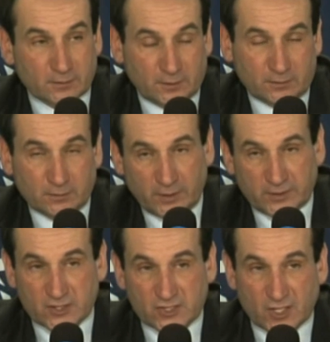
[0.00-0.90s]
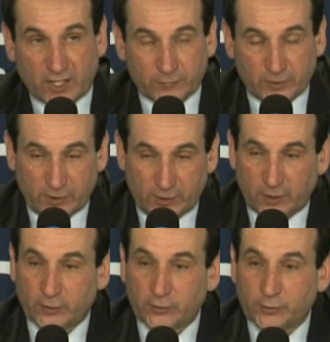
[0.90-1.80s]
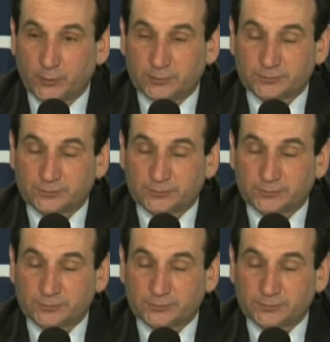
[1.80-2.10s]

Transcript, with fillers: know, at this time of the year, you